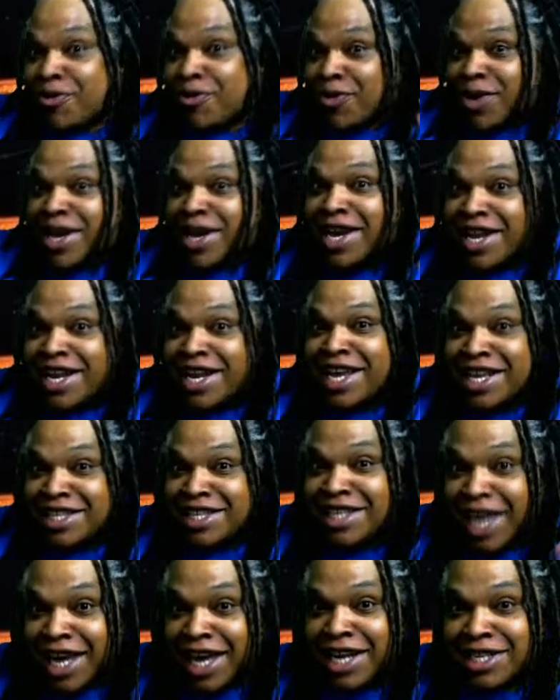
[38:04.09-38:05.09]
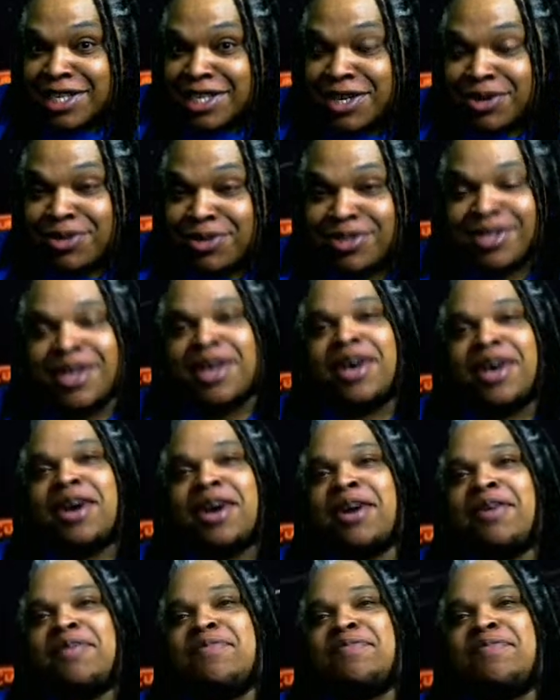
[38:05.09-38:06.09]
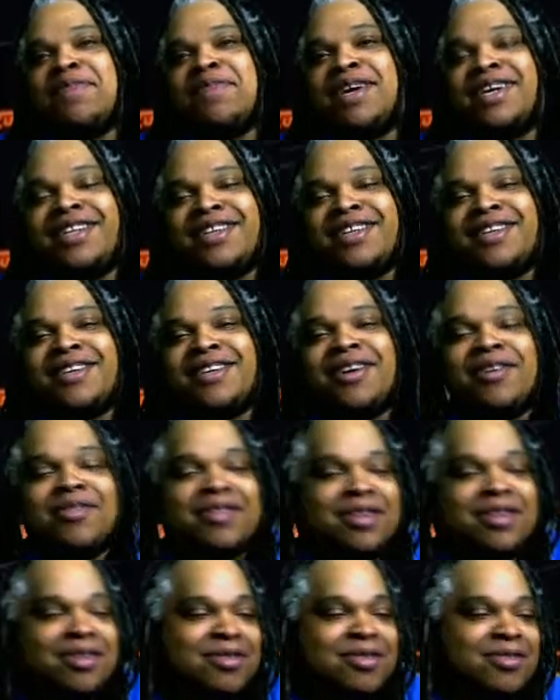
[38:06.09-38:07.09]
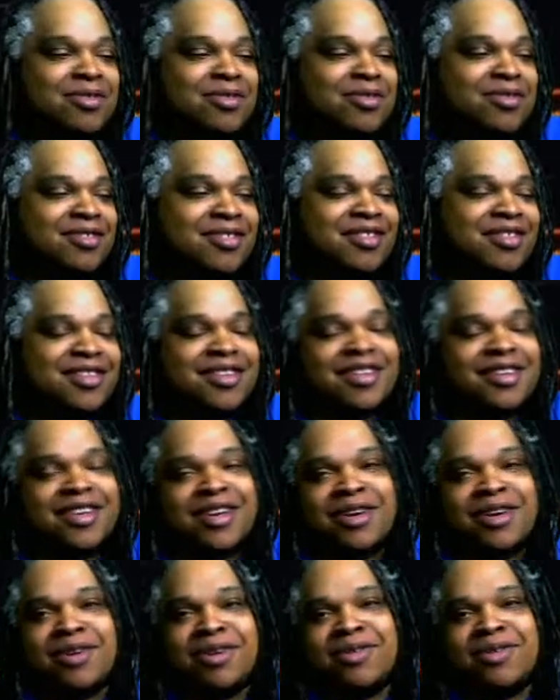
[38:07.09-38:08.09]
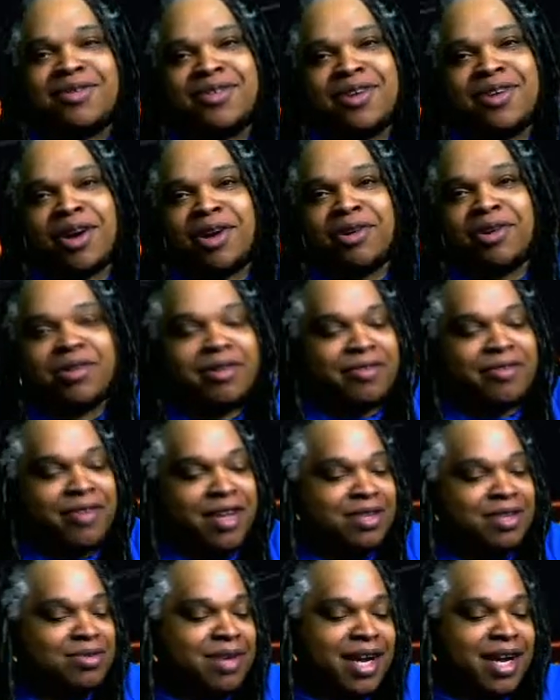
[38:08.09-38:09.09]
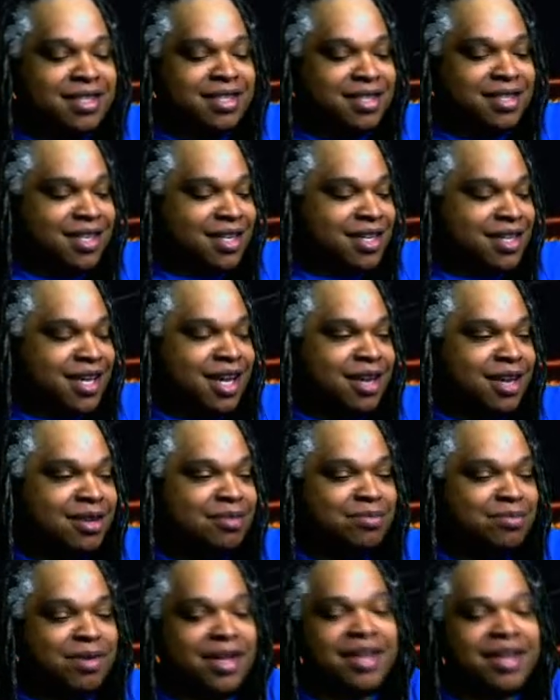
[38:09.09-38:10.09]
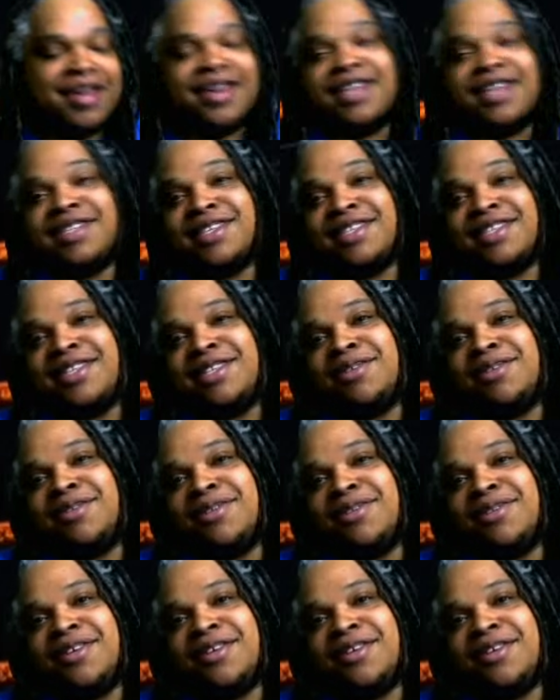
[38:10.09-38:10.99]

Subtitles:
We need Xanatos. But only, Gargoyle fans would actually get that. But let's continue.